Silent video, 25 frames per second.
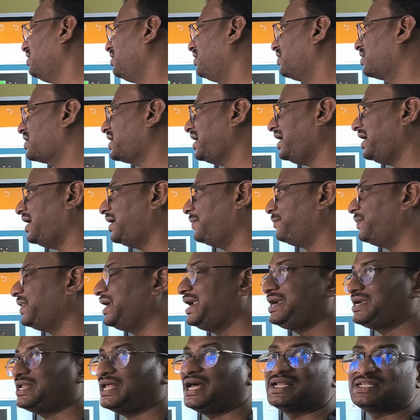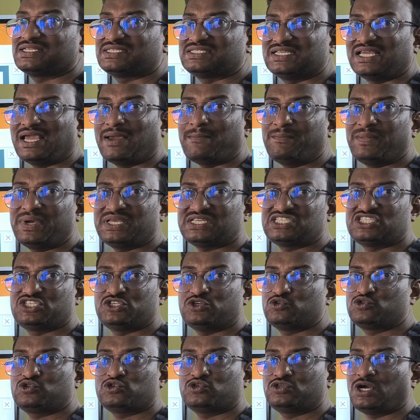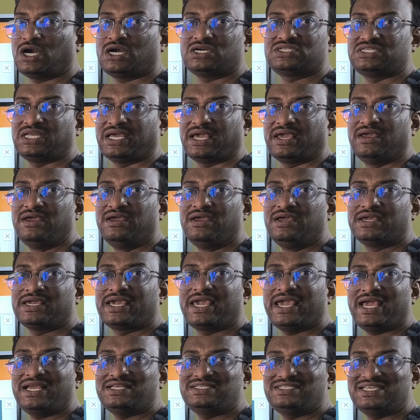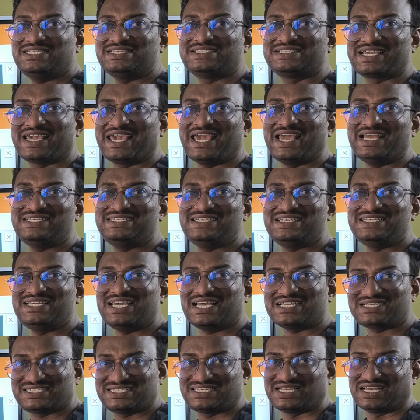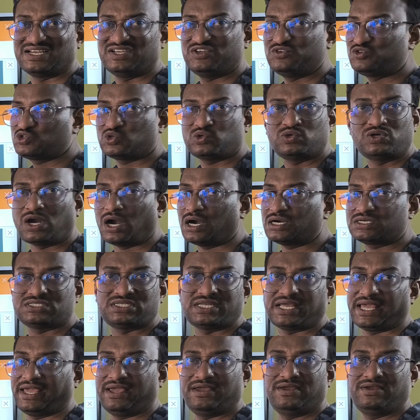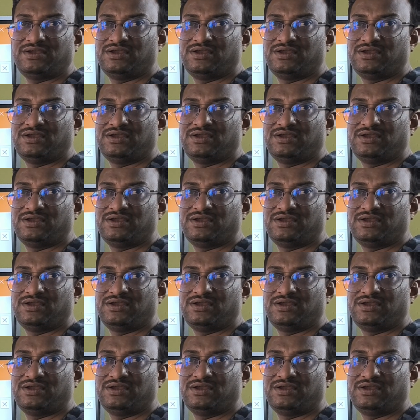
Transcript: Okay, meters, ms, you should not say. Kgs, kgs, you should not say.